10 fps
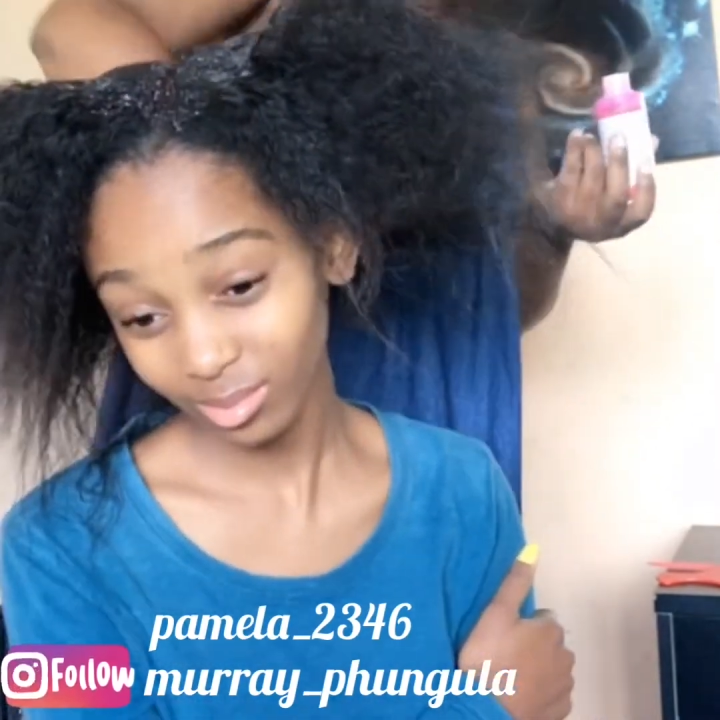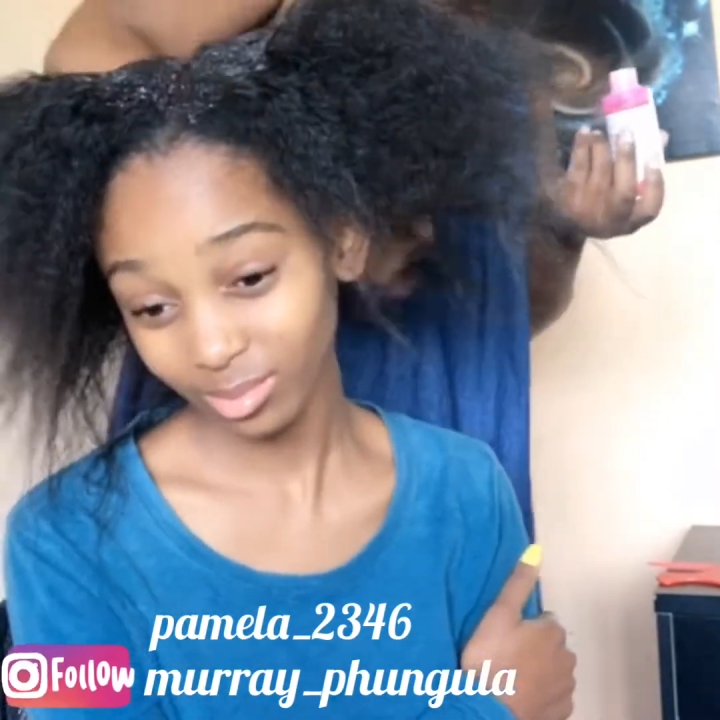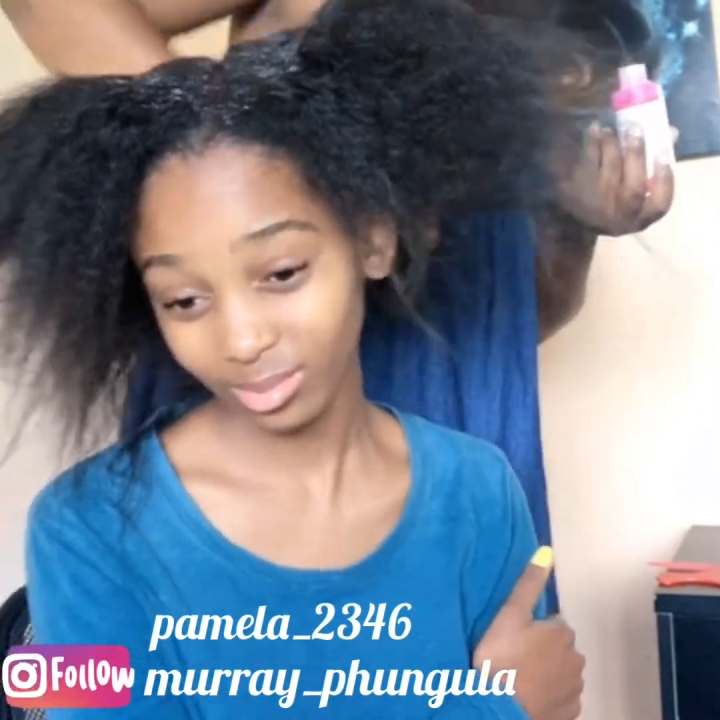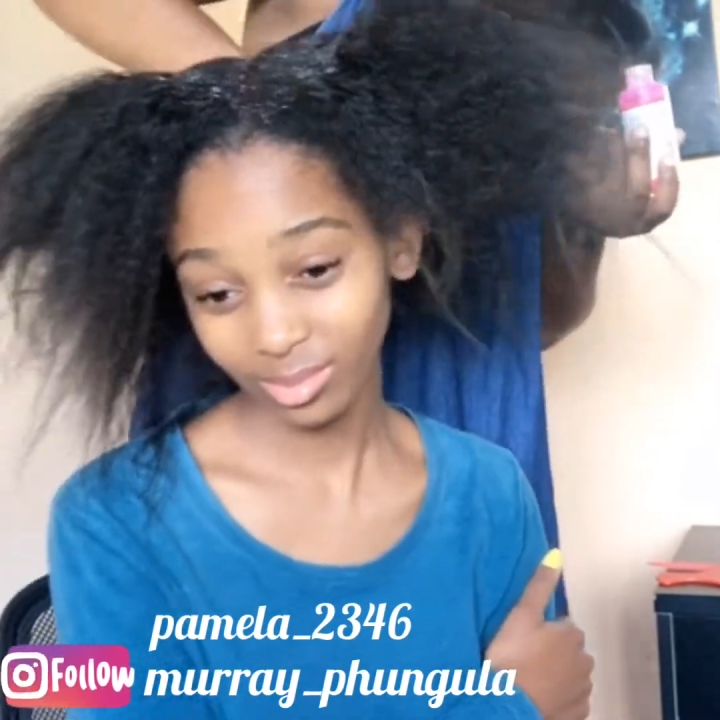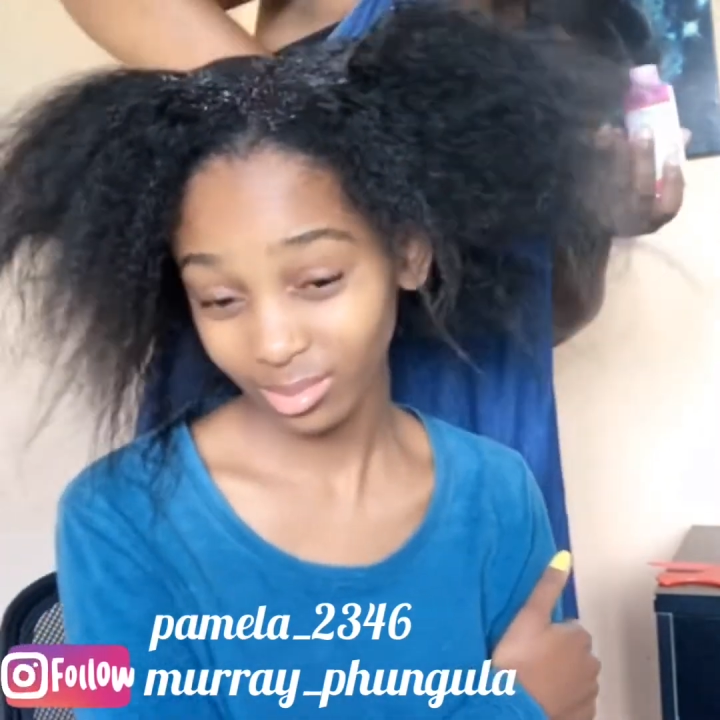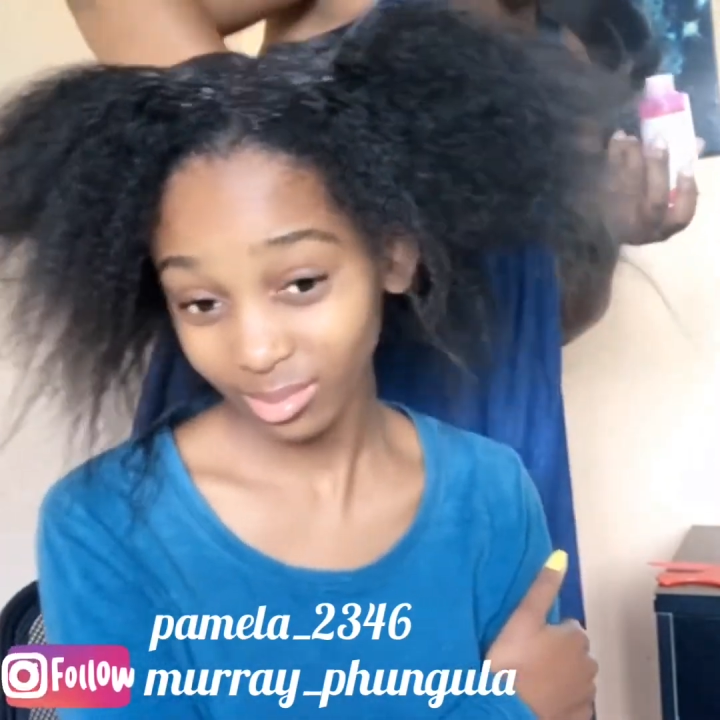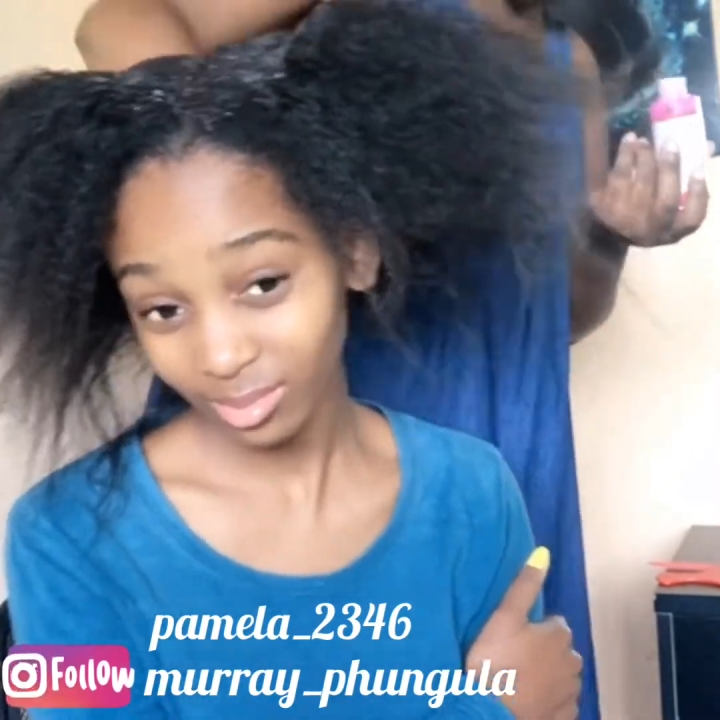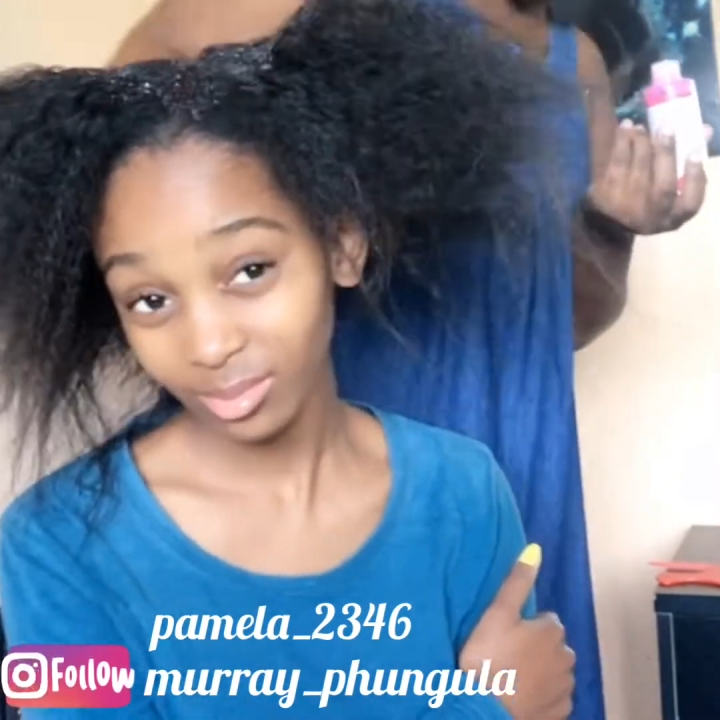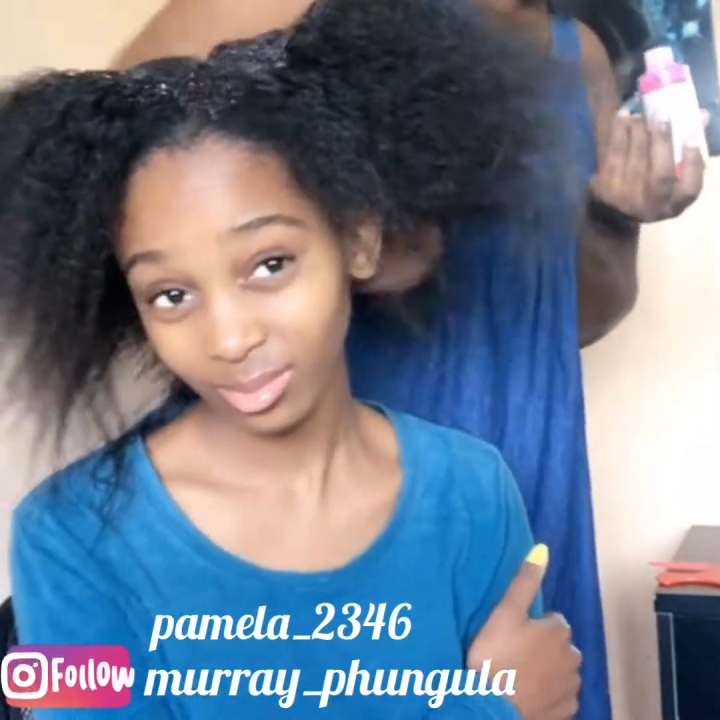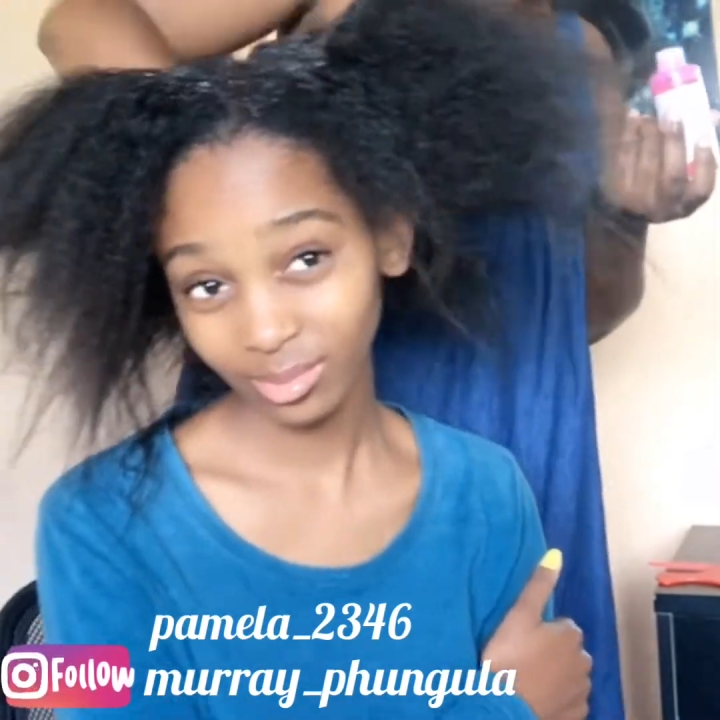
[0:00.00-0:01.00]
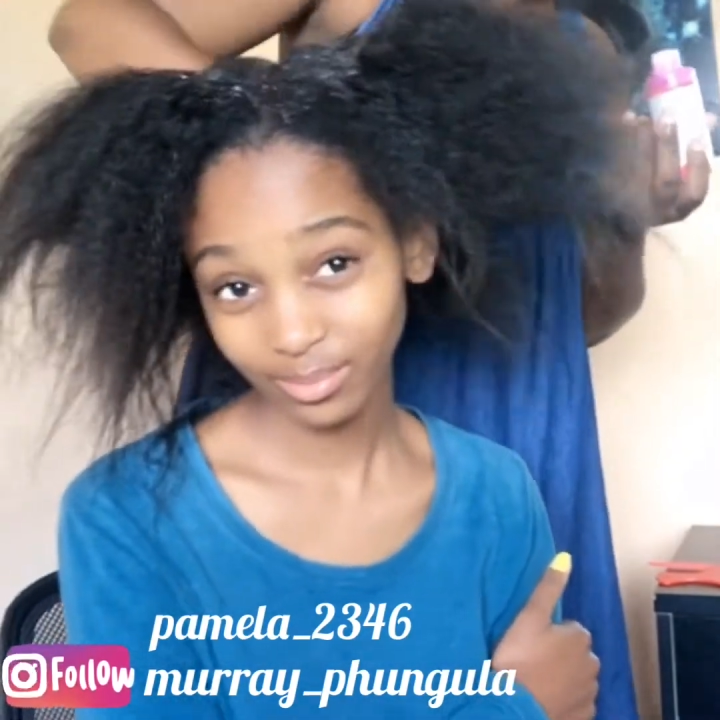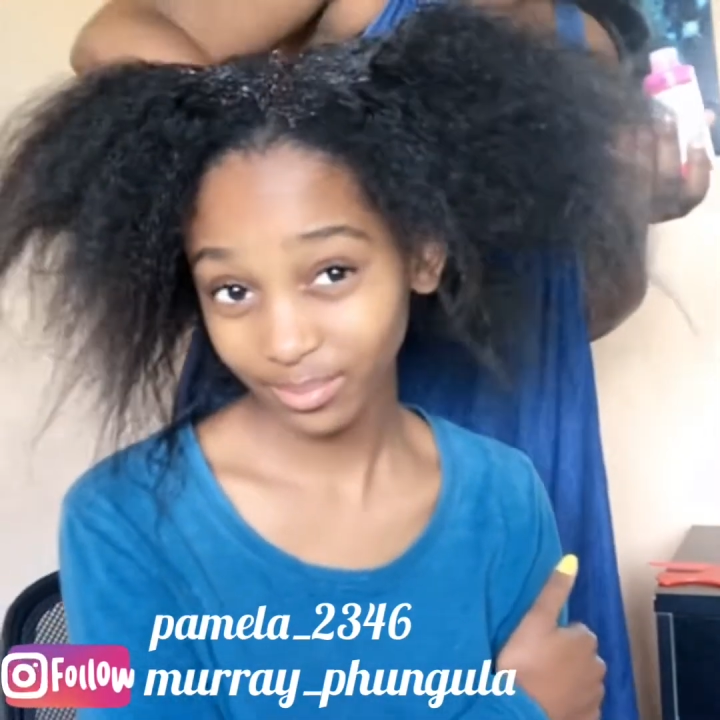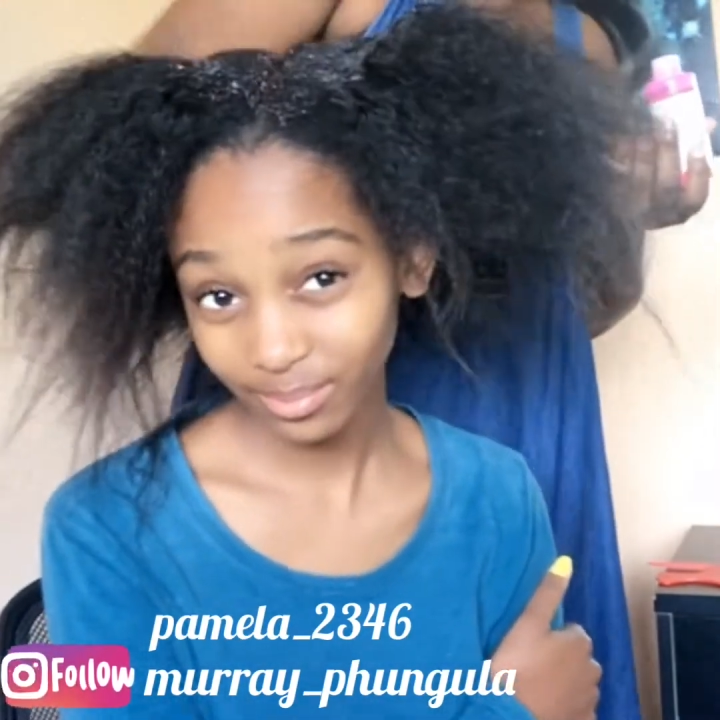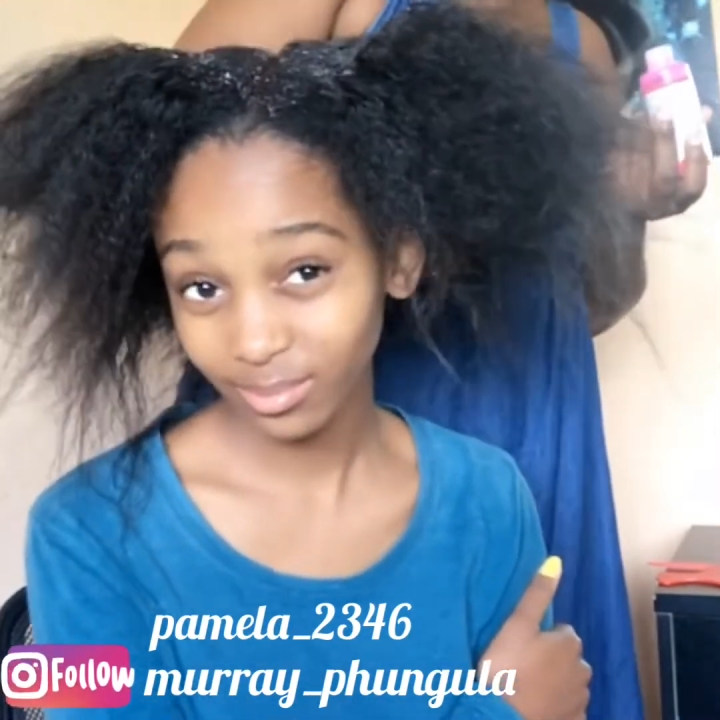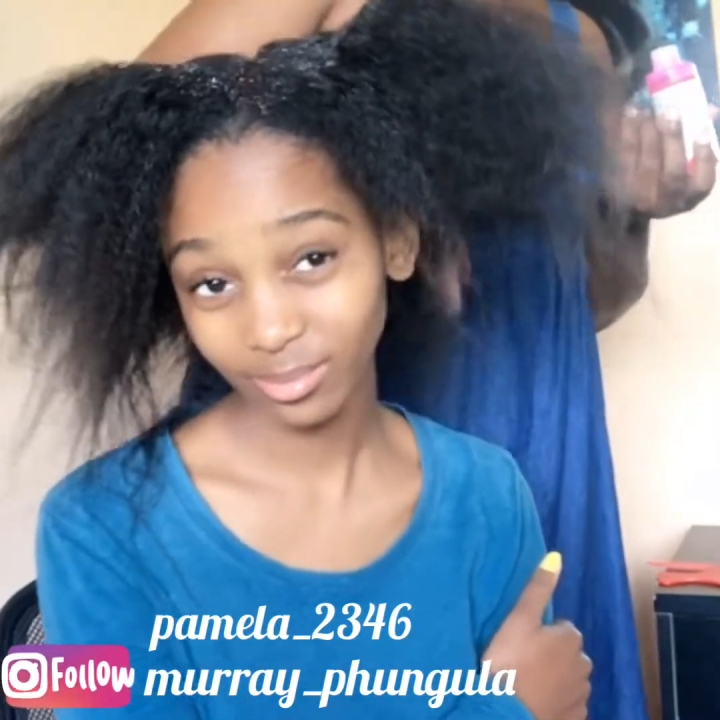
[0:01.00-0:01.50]
step one on
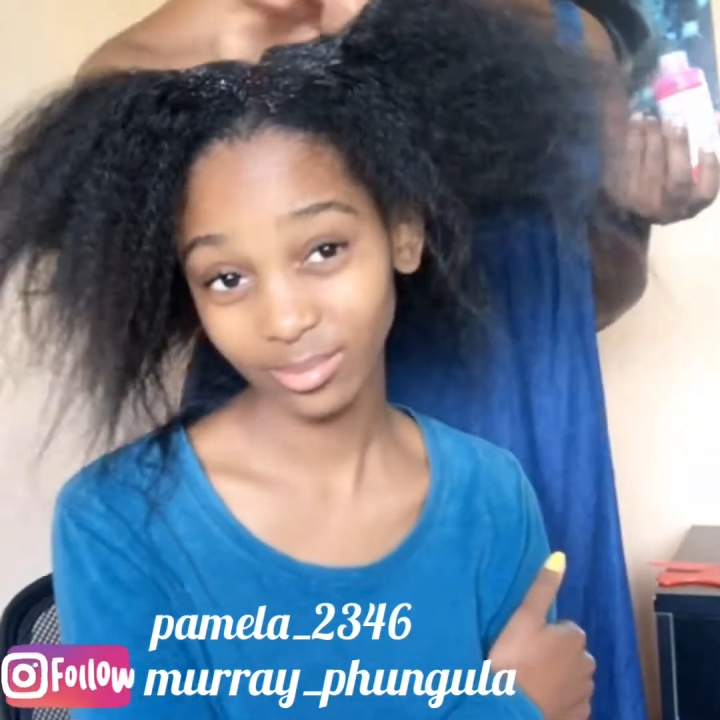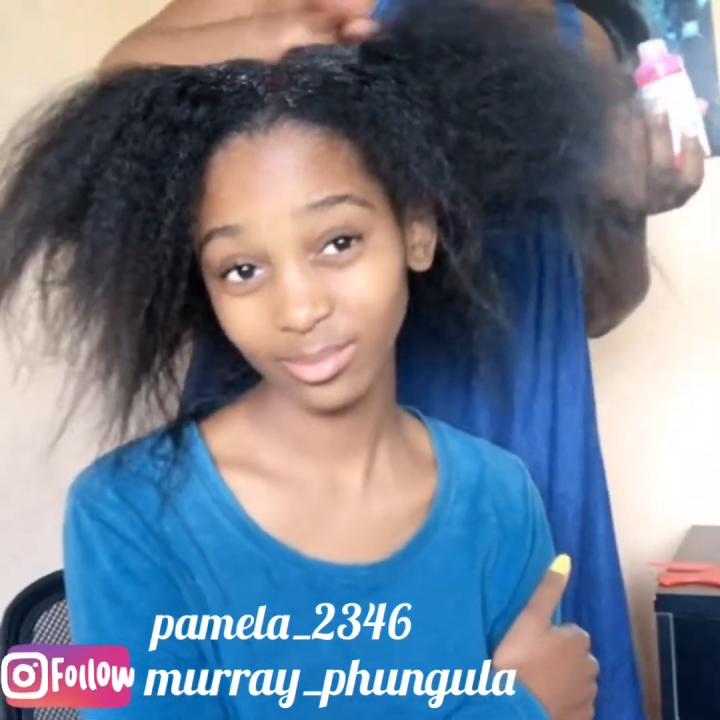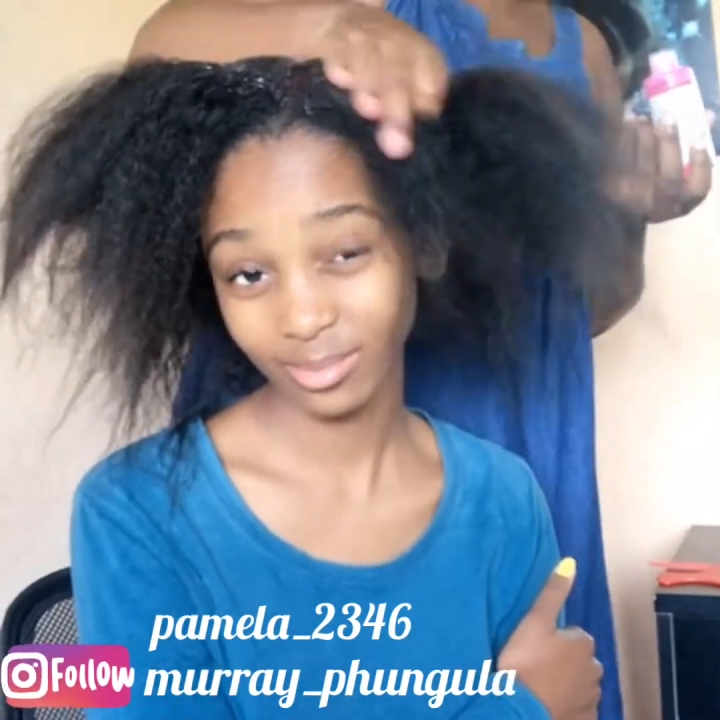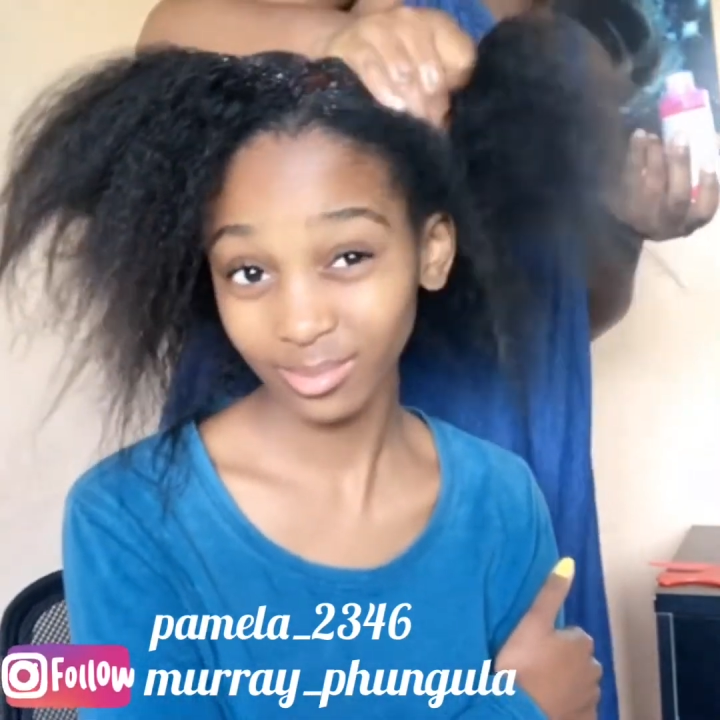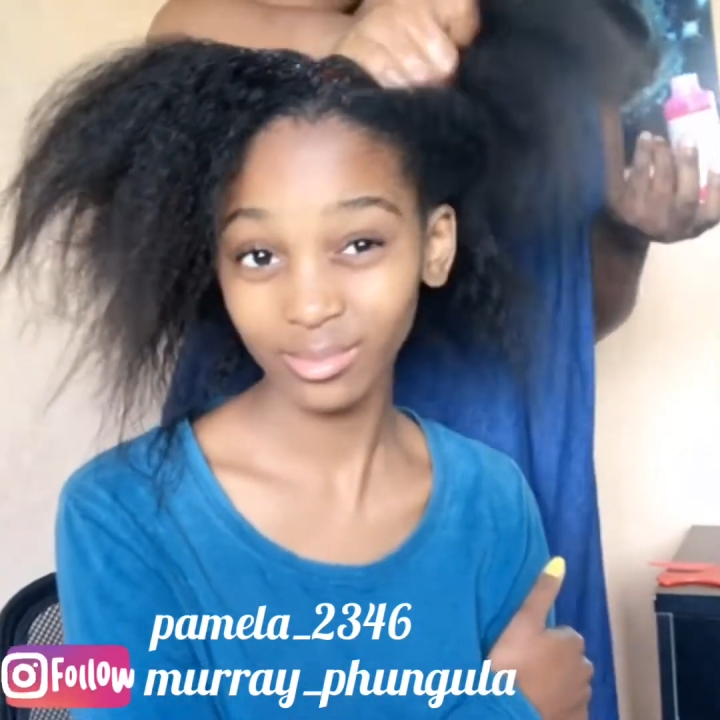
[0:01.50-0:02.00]
her hair.